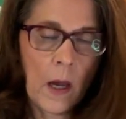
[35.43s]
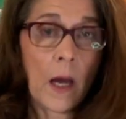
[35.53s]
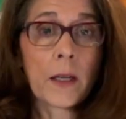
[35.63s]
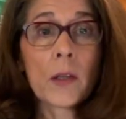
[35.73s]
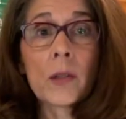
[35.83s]

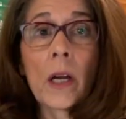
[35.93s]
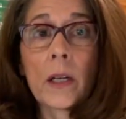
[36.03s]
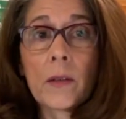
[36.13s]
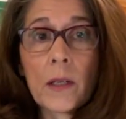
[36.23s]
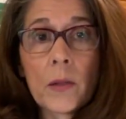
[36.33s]
Another
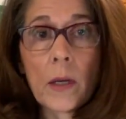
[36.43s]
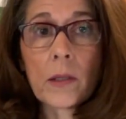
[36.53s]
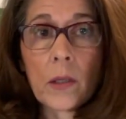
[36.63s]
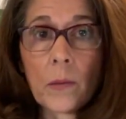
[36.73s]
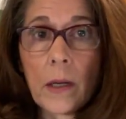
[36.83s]
kind of
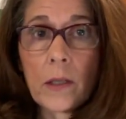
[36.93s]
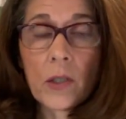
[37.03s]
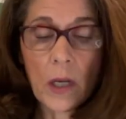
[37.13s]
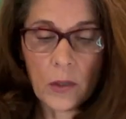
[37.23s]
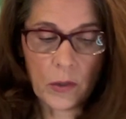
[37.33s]
interesting way to
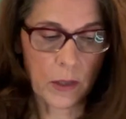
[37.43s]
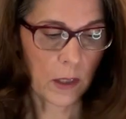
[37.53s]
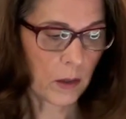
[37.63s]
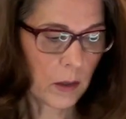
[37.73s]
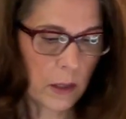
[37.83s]
check your
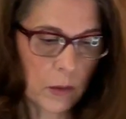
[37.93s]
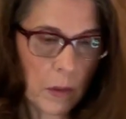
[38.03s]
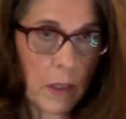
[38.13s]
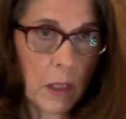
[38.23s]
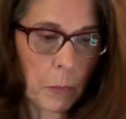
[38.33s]
seal is
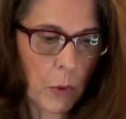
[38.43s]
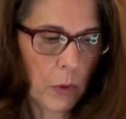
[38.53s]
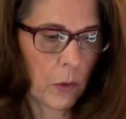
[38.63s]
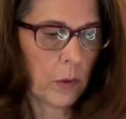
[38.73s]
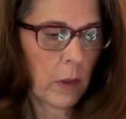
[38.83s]
with a
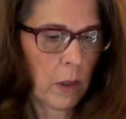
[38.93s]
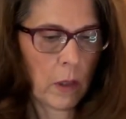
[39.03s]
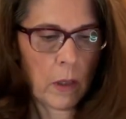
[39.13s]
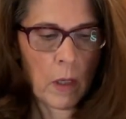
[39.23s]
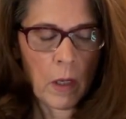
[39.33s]
spoon.
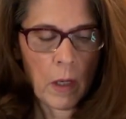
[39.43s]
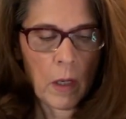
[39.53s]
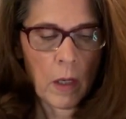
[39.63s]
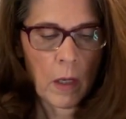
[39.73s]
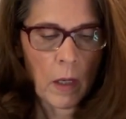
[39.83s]

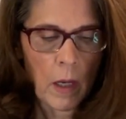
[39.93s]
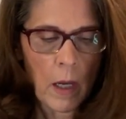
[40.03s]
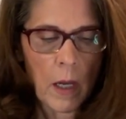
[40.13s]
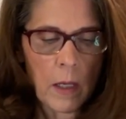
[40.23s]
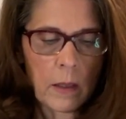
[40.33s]

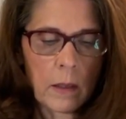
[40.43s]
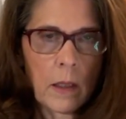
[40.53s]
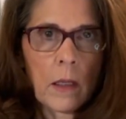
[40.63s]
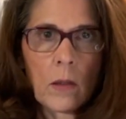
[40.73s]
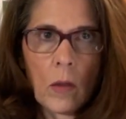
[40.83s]
A
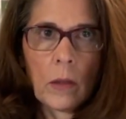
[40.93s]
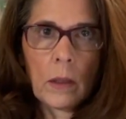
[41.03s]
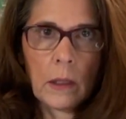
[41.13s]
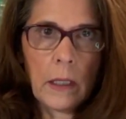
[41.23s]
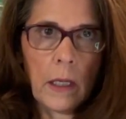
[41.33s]
sealed
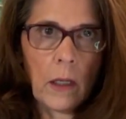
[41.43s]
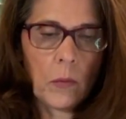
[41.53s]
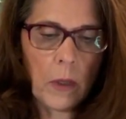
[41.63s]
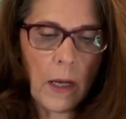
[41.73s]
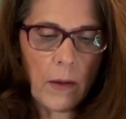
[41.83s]
lid
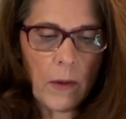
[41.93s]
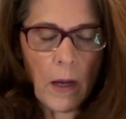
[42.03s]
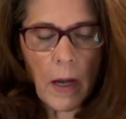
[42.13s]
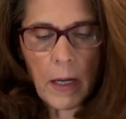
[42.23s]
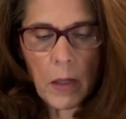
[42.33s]
will have a
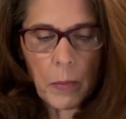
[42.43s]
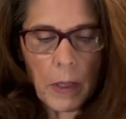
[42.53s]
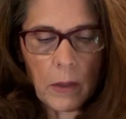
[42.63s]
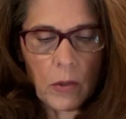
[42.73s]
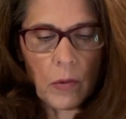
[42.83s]
higher
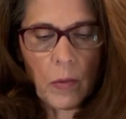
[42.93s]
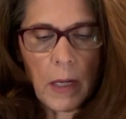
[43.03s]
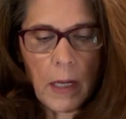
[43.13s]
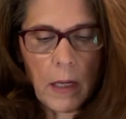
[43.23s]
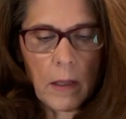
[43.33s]
pitched
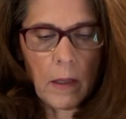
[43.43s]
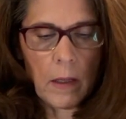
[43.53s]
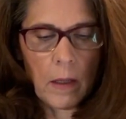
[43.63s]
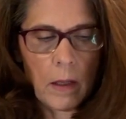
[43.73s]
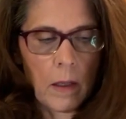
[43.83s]
ring
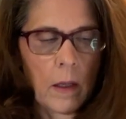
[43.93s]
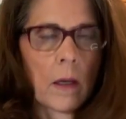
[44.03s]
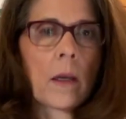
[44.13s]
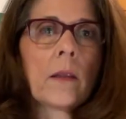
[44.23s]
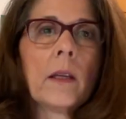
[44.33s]

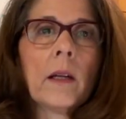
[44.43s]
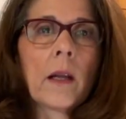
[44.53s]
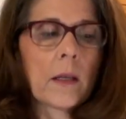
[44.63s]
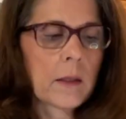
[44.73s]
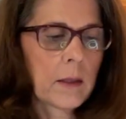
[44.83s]
than an
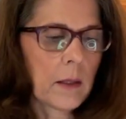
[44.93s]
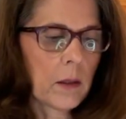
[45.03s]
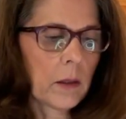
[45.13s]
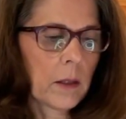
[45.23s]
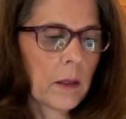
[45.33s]

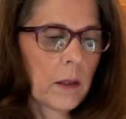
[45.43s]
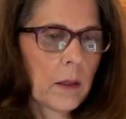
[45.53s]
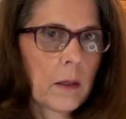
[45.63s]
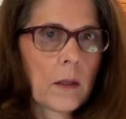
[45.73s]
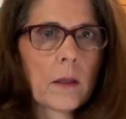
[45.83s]
unsealed.
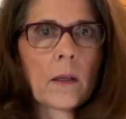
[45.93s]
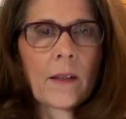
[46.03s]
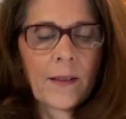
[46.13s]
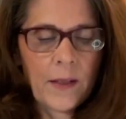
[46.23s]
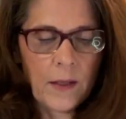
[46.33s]

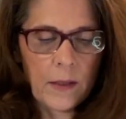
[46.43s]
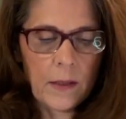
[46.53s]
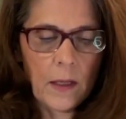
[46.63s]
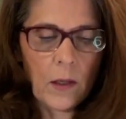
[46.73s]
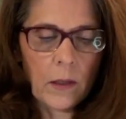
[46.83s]

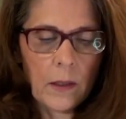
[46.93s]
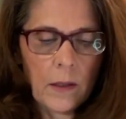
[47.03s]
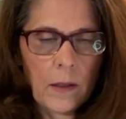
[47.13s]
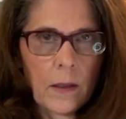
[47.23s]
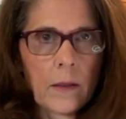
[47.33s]
Sealed,
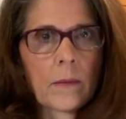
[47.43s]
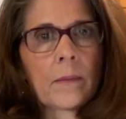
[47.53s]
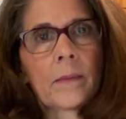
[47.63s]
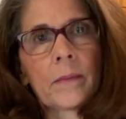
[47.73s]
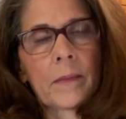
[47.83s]

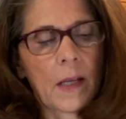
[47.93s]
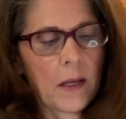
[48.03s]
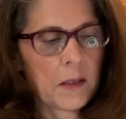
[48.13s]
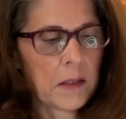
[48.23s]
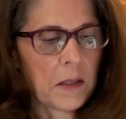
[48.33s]

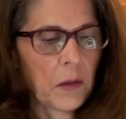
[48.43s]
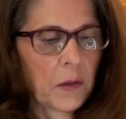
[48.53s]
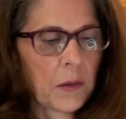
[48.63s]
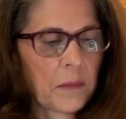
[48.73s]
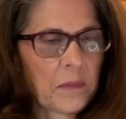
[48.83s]
unsealed.